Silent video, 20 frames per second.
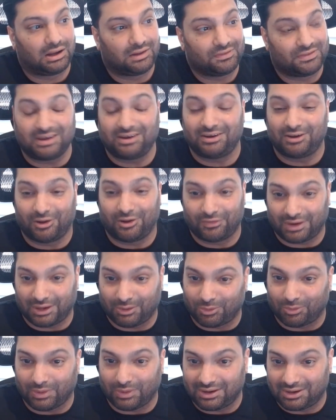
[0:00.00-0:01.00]
Didn't know that I
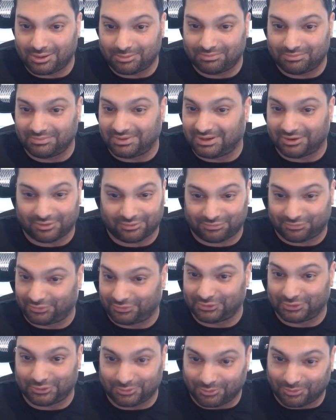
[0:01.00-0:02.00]
would end up, you know,
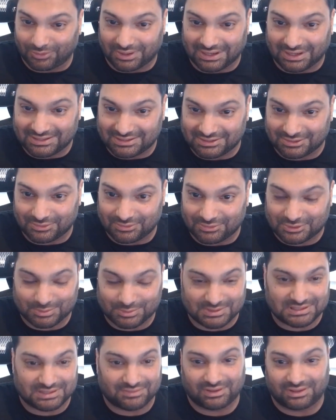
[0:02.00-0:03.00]
fully doing what I do,
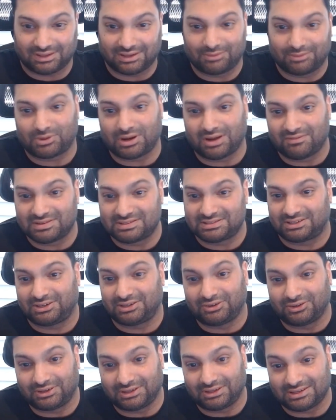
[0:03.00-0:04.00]
specifically in private
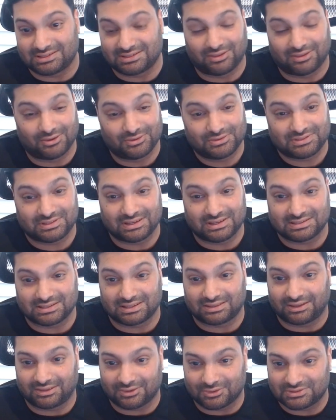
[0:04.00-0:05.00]
securities and those things. I
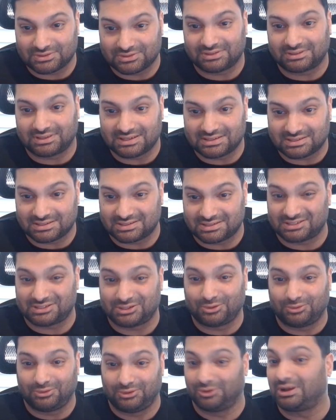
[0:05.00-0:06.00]
think those are the things that just
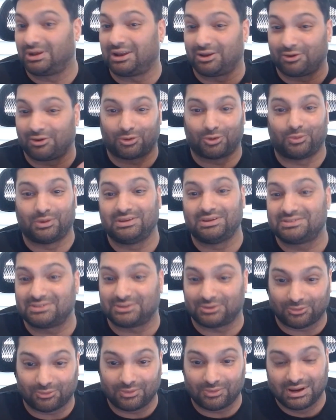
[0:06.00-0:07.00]
you kind of grow
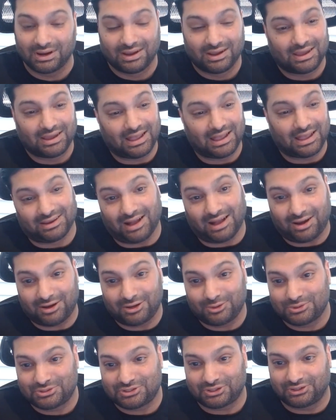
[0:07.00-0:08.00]
into, and you got to
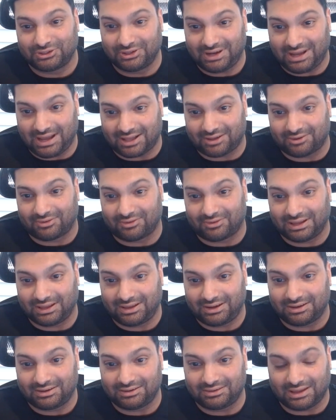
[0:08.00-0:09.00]
do what you're good at,
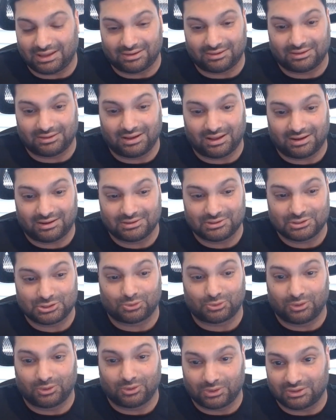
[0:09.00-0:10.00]
right? And you got to
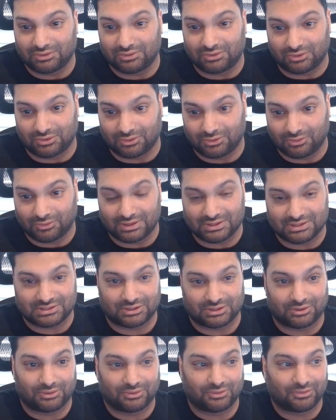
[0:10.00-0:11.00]
enjoy what you do. And
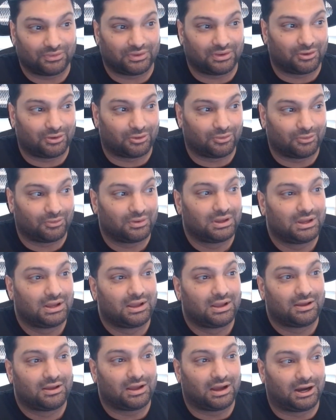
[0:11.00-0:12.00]
so, you know,
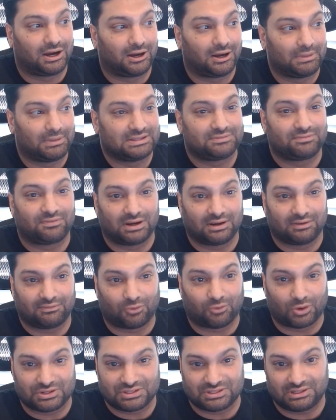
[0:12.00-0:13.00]
it's very
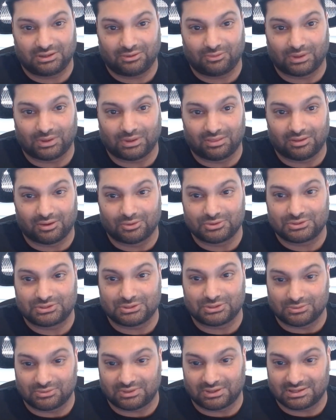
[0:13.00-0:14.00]
fortunate when those
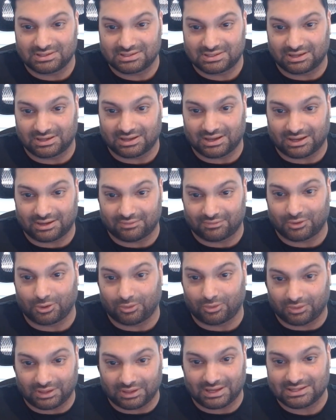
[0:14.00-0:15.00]
two things can kind of
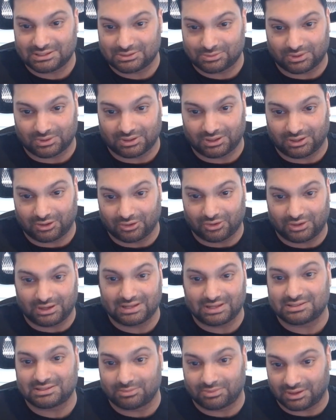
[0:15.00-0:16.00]
coalesce, where you're good
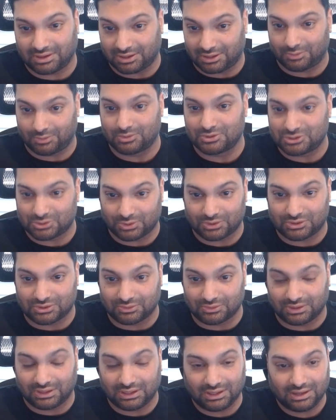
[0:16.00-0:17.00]
at something and you enjoy
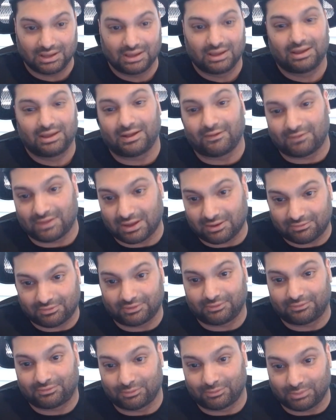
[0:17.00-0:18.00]
doing it. Right. And
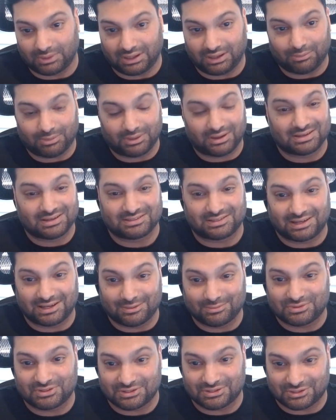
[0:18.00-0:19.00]
thankfully for me, because I
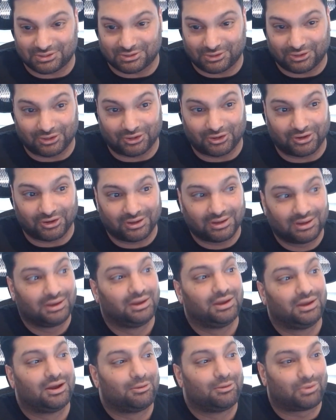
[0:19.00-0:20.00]
am such a nerd,
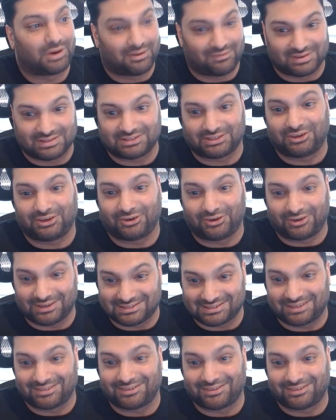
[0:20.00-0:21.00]
private
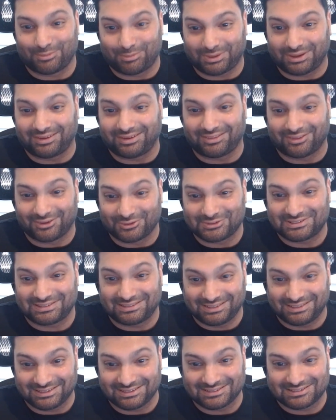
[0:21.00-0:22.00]
securities ended up being those
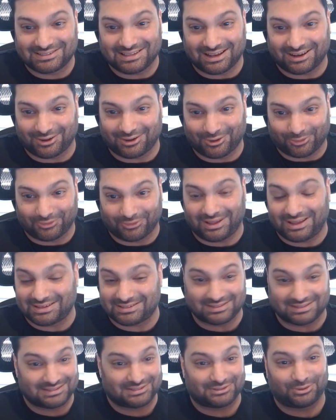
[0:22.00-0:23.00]
things that
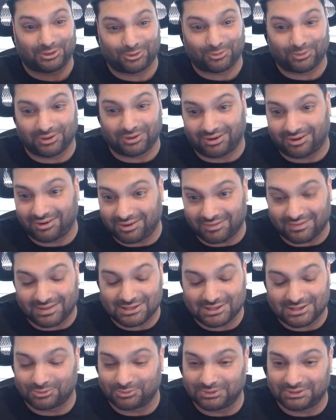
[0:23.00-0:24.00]
coalesce, and so here we are, and
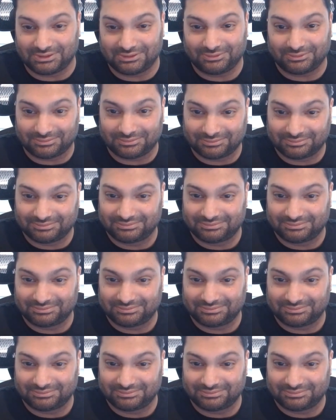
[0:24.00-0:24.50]
that's what we do.